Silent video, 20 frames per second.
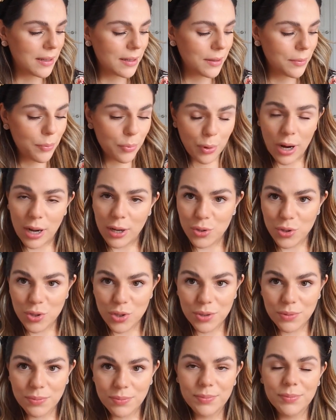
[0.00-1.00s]

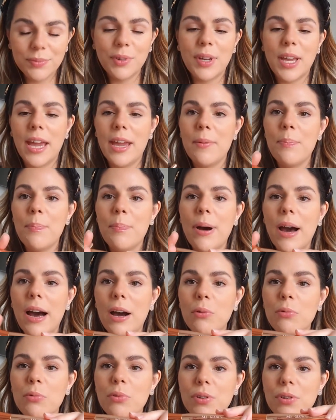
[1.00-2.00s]
brush, okay,
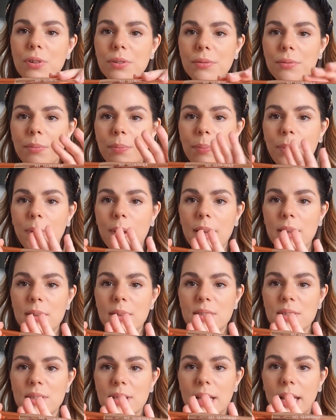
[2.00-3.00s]
powder
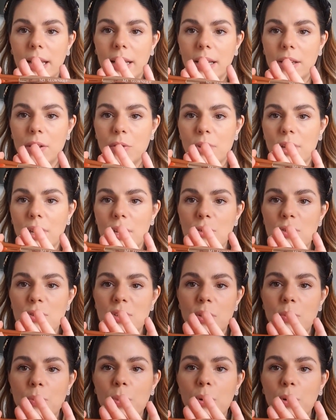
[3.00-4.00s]
plus, like, you can use
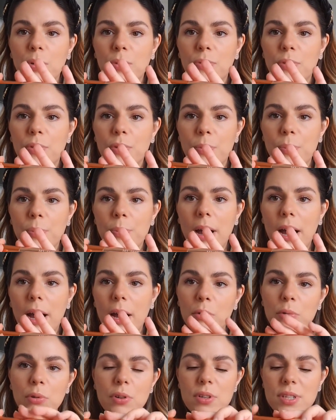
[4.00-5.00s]
it both for
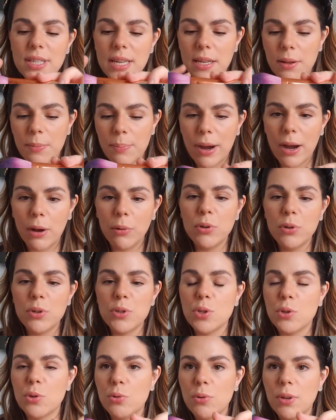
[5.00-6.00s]
powders, any powders,
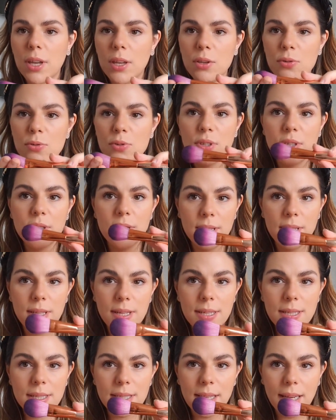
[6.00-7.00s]
so you can use
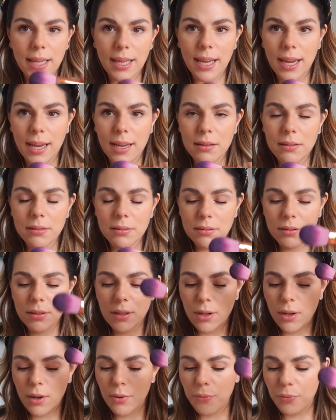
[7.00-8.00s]
this again
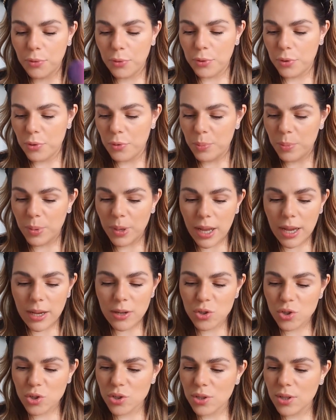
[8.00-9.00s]
for your
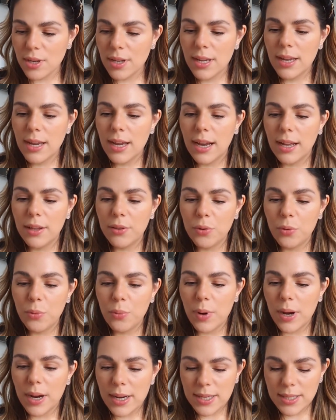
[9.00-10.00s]
blush.
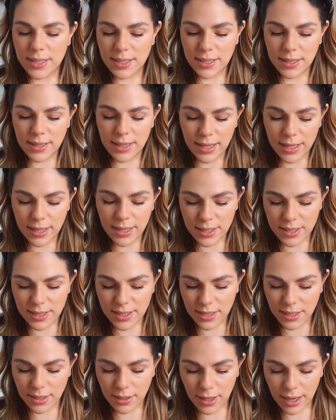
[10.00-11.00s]
Otherwise there's
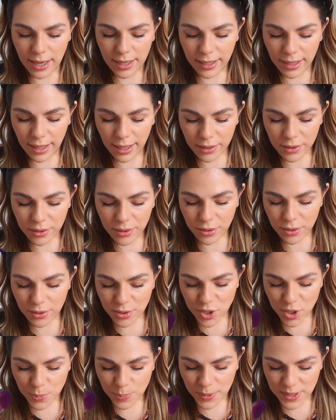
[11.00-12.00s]
another
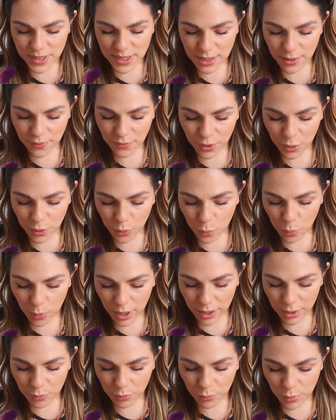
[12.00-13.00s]
specific
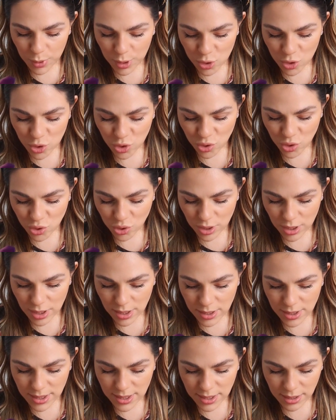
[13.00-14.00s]
one, which
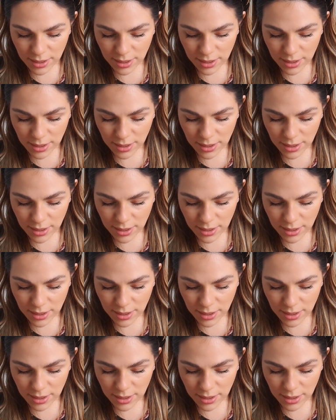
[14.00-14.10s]
is